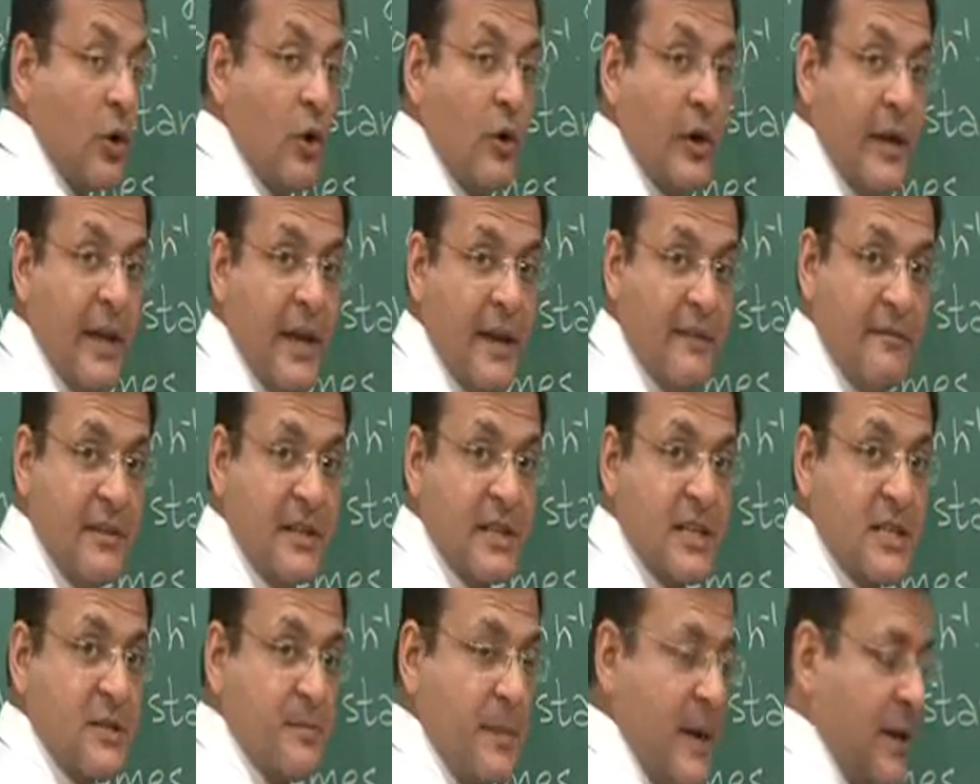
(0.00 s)
of A with
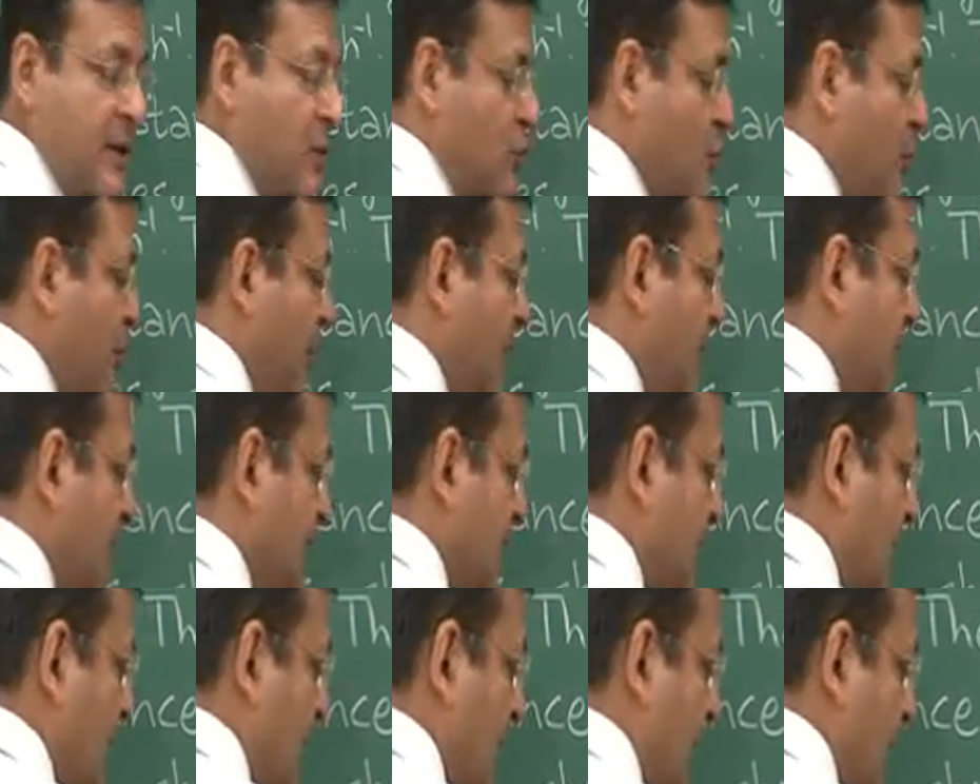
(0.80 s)
respect to B
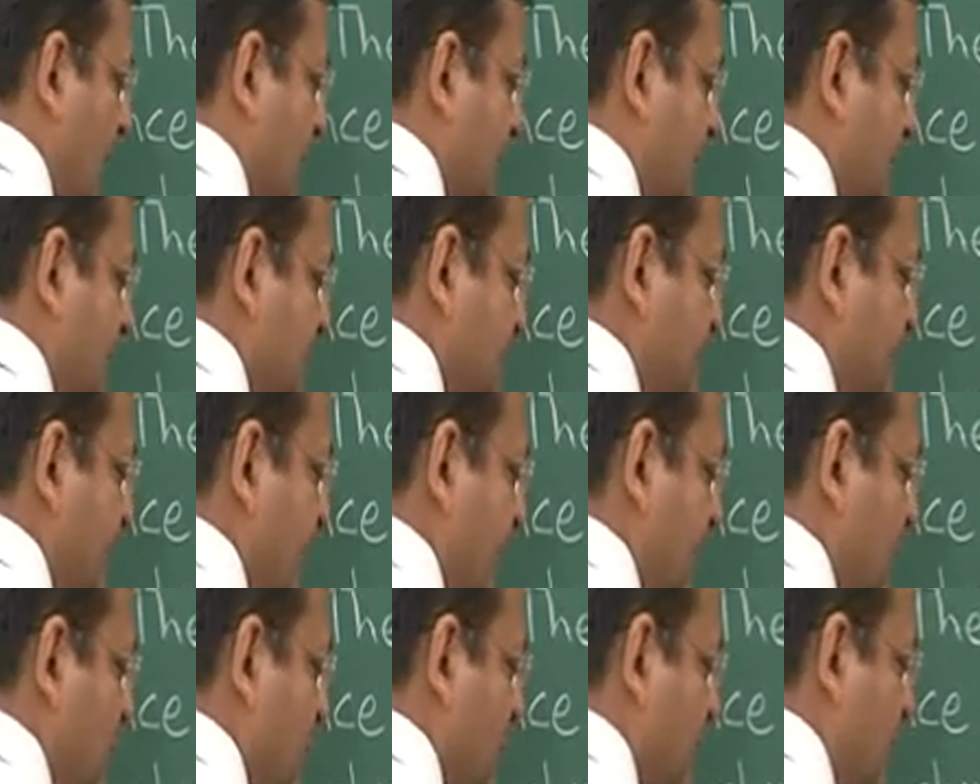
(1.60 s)
and this
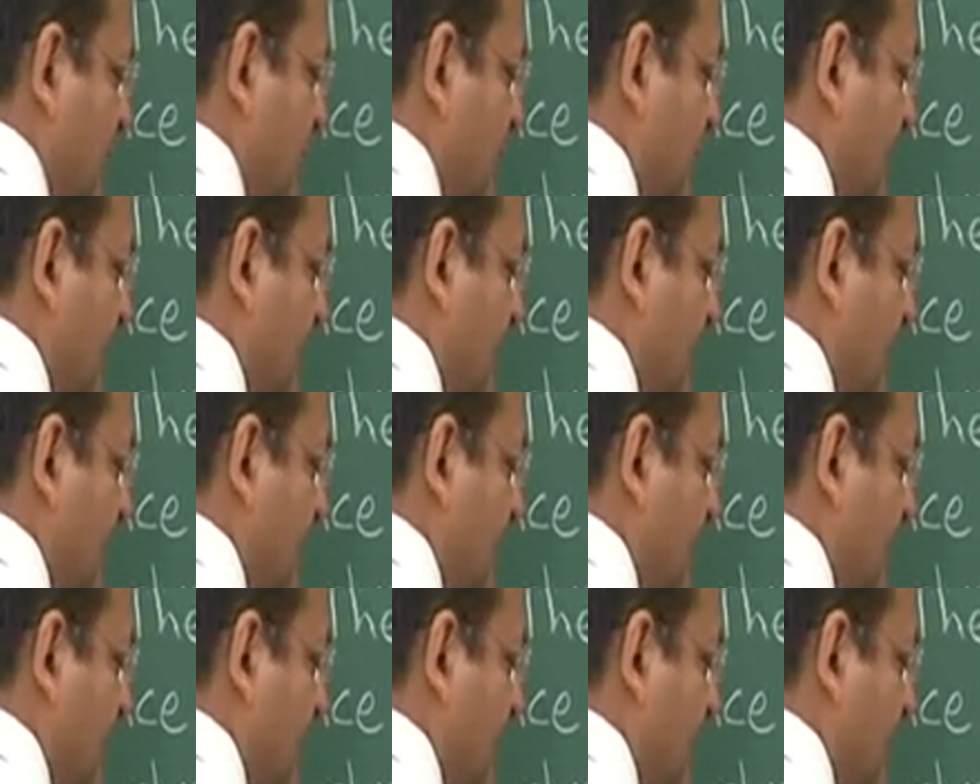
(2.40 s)
value will